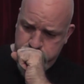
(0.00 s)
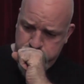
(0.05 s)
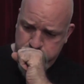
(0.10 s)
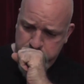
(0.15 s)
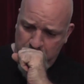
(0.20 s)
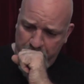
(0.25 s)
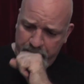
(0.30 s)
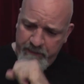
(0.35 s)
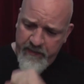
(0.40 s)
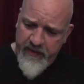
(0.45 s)

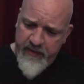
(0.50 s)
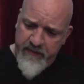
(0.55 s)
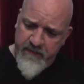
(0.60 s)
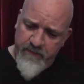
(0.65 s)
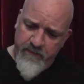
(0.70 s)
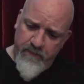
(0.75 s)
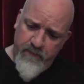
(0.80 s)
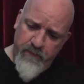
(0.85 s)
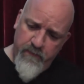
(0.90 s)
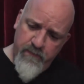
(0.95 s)
Pardon me.
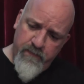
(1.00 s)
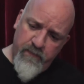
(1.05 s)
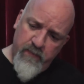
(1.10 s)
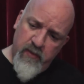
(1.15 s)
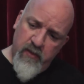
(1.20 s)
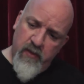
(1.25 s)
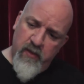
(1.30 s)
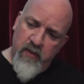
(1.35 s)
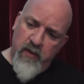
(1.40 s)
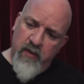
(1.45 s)

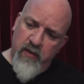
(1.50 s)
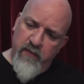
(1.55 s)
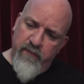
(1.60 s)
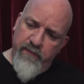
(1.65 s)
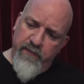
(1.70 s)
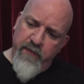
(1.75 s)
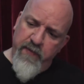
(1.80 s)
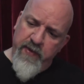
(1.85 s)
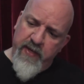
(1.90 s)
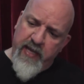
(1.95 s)

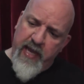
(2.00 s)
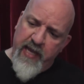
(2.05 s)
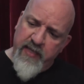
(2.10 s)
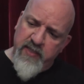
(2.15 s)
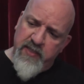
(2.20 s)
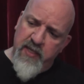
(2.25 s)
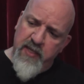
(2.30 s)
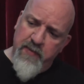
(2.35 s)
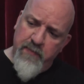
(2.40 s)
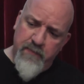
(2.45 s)
Very
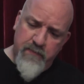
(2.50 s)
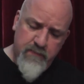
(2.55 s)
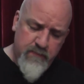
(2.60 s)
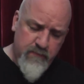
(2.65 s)
gassy.